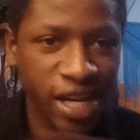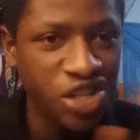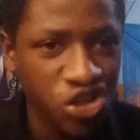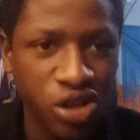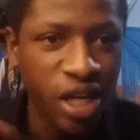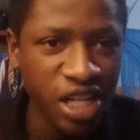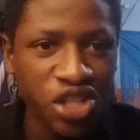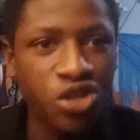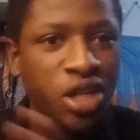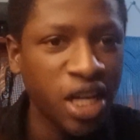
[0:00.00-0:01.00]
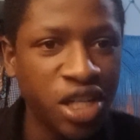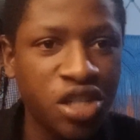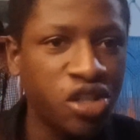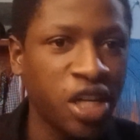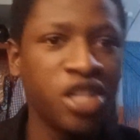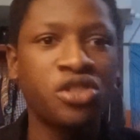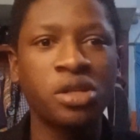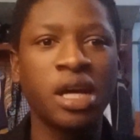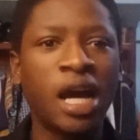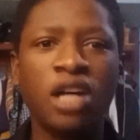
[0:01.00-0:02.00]

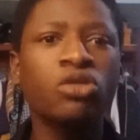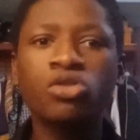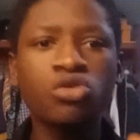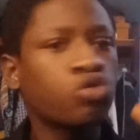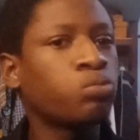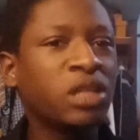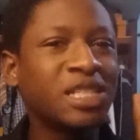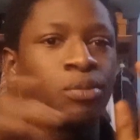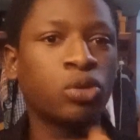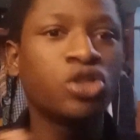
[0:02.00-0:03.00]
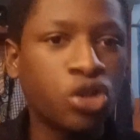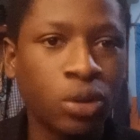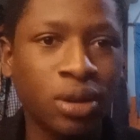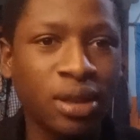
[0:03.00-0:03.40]
I just want to place a position